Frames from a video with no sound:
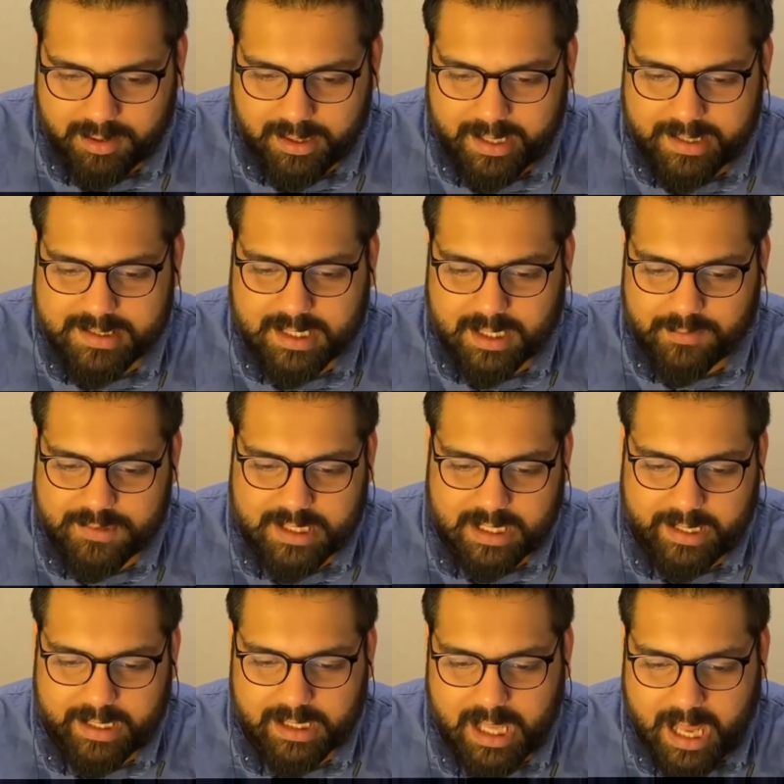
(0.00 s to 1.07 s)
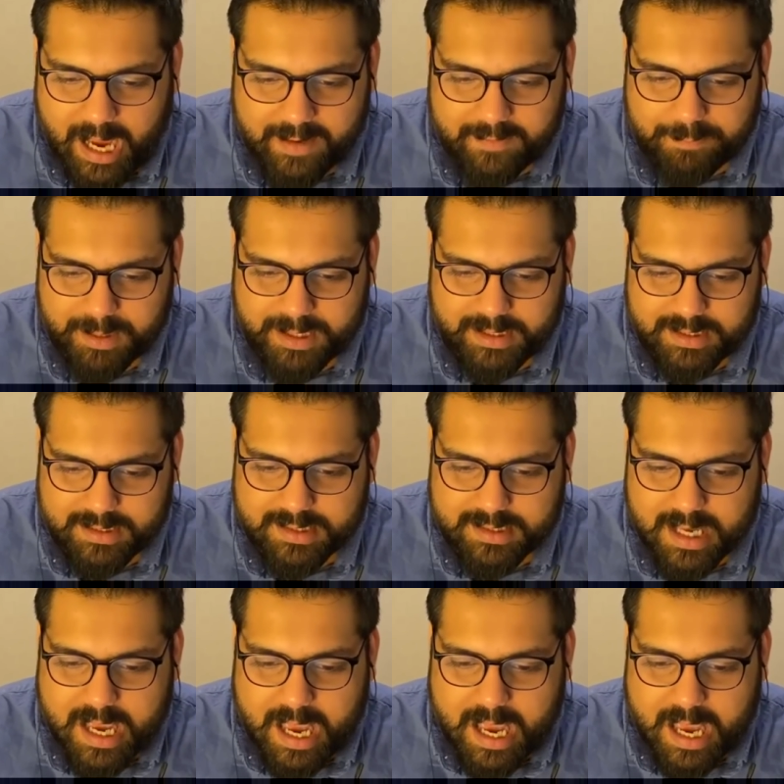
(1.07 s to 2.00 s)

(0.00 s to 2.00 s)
instead of selling live bees,